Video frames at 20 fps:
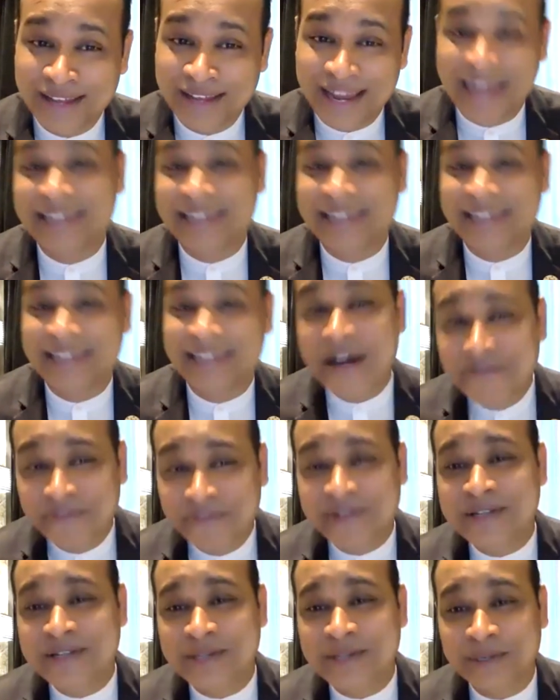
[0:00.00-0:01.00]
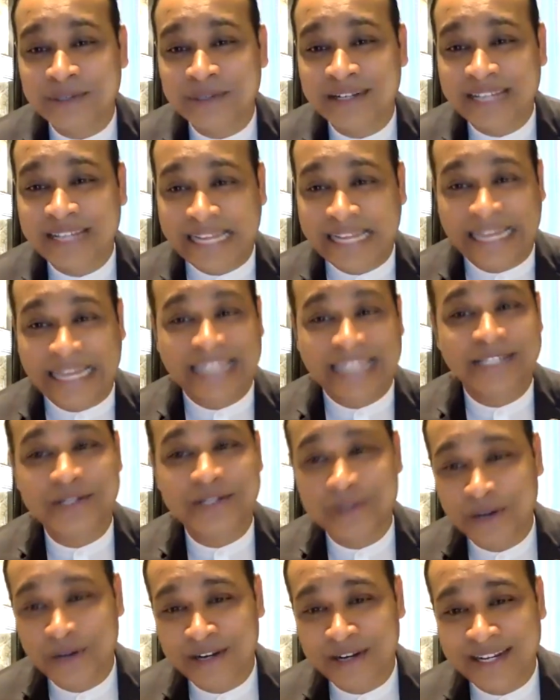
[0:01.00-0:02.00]
and comfort zone is
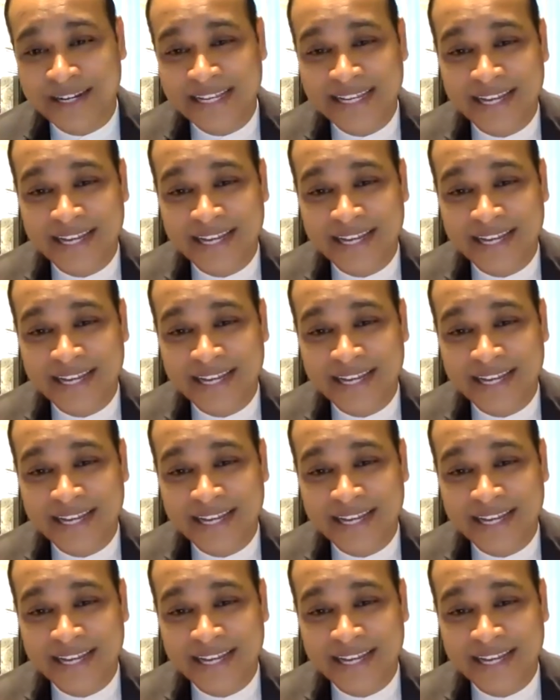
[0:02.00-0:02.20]
not